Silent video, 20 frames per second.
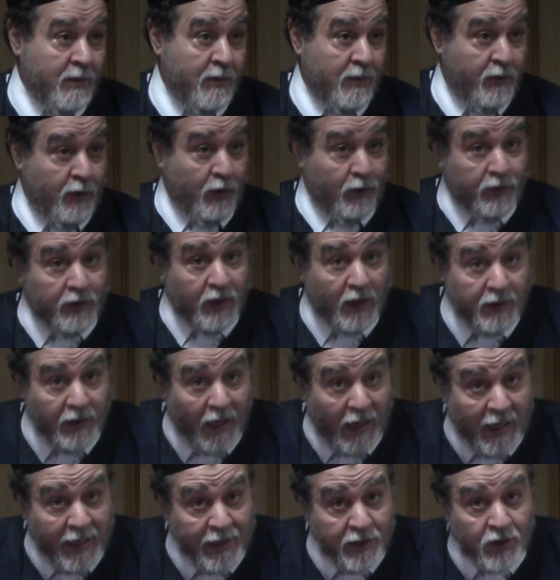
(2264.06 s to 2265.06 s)
If you've done
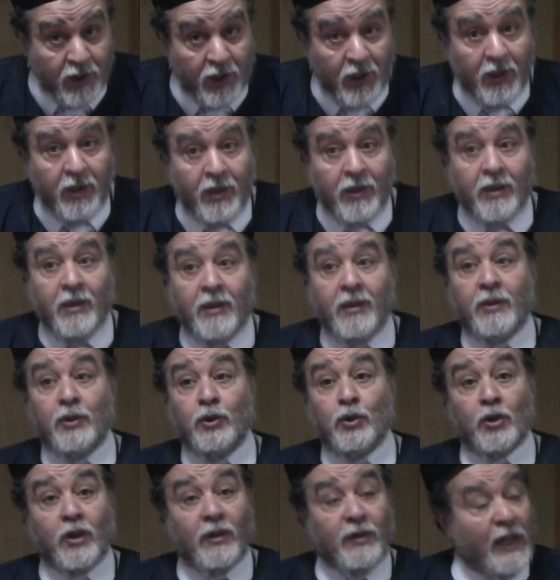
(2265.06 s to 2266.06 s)
Hajj,
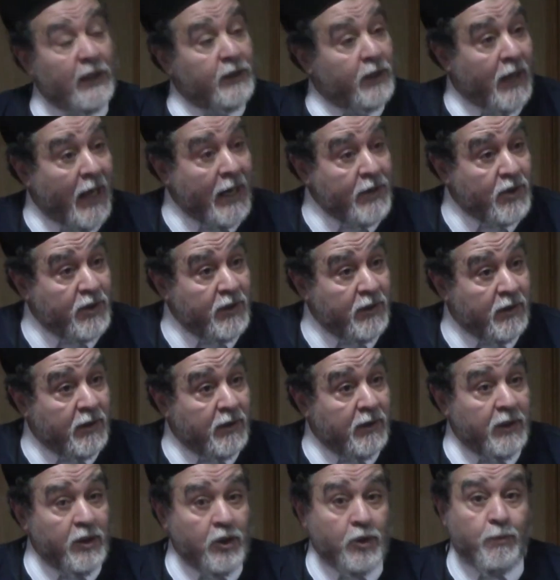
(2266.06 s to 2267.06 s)
your father hasn't,
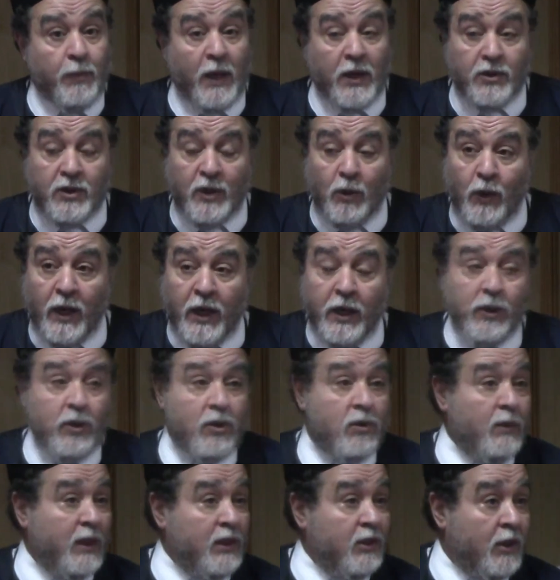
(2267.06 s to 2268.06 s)
he's passed away,
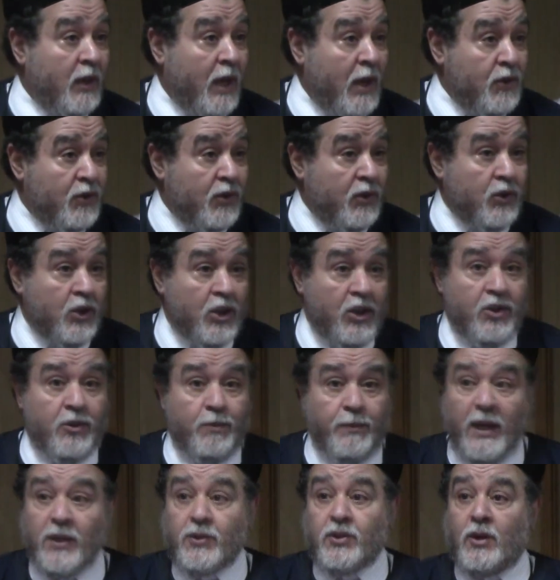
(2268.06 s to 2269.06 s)
your mother hasn't, she's
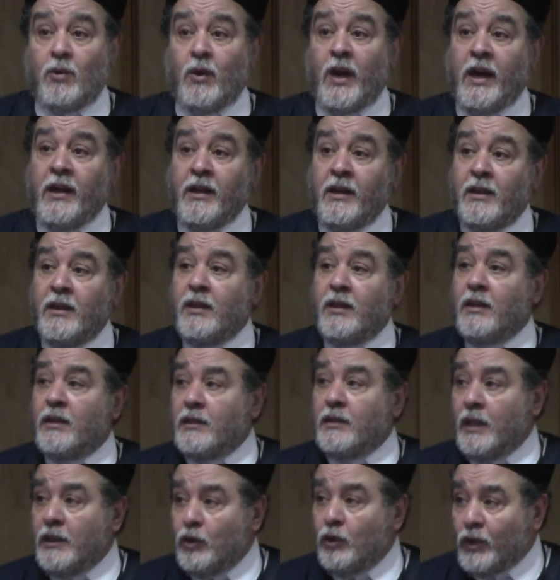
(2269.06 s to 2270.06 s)
passed away,
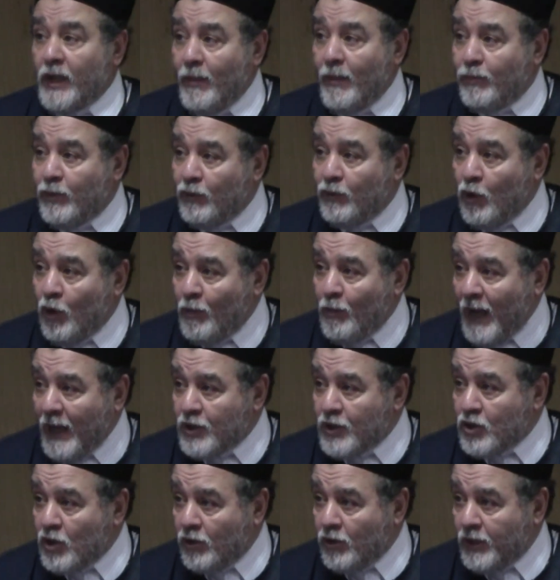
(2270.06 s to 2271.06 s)
then you can perform
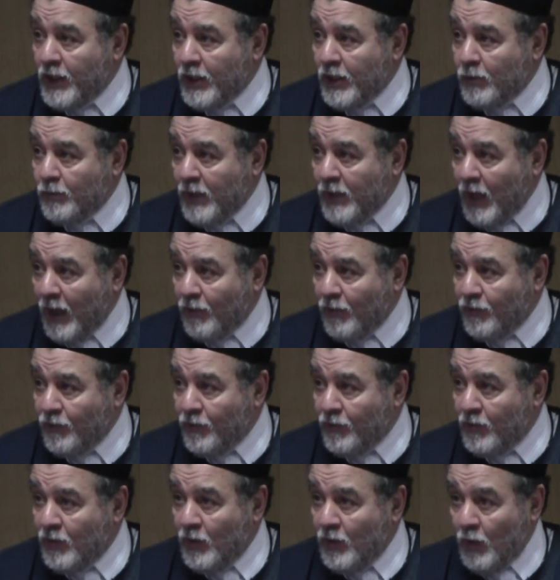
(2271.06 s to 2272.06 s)
Hajj on her behalf.
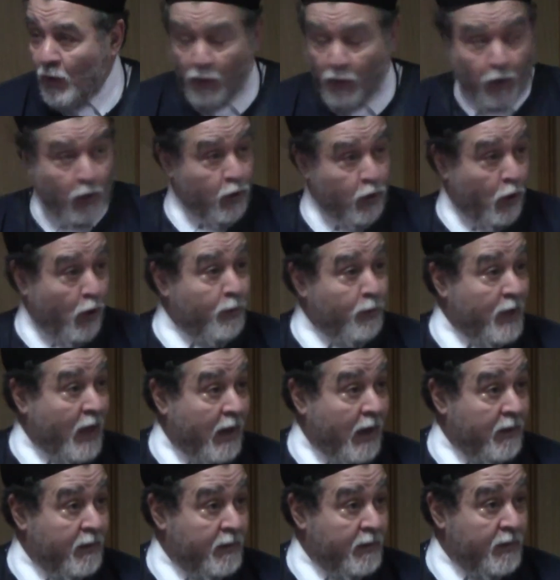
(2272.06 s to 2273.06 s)
Or
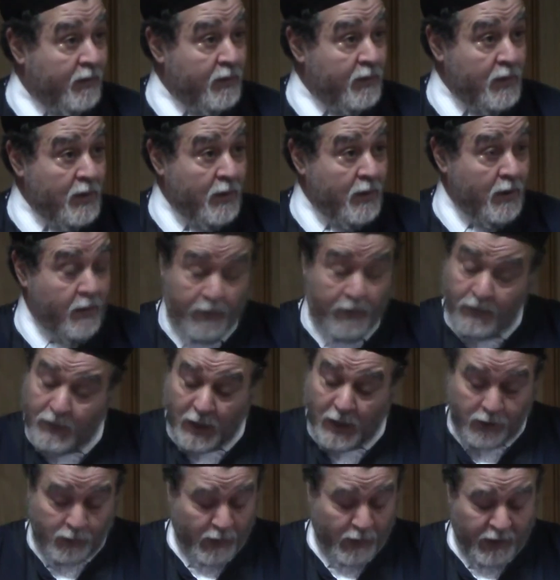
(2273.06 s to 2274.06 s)
Umrah,
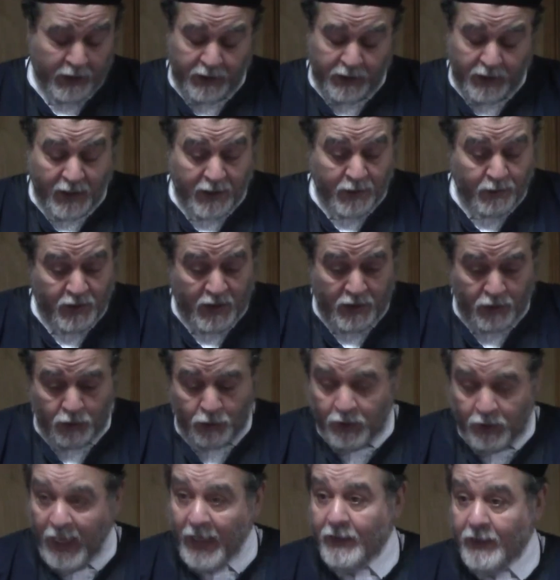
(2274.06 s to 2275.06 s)
as many times as
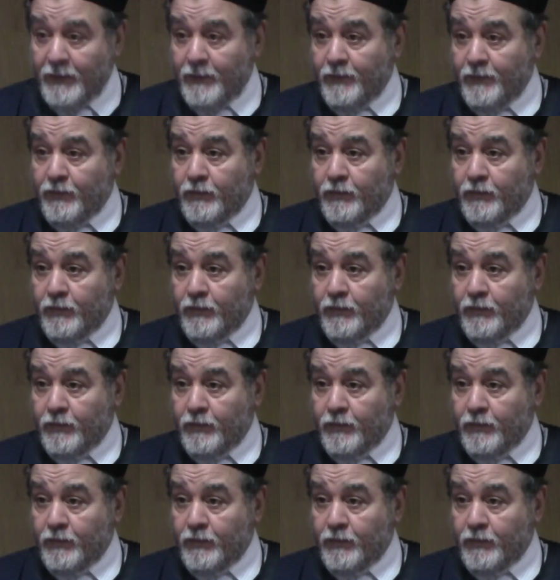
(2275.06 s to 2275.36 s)
you can.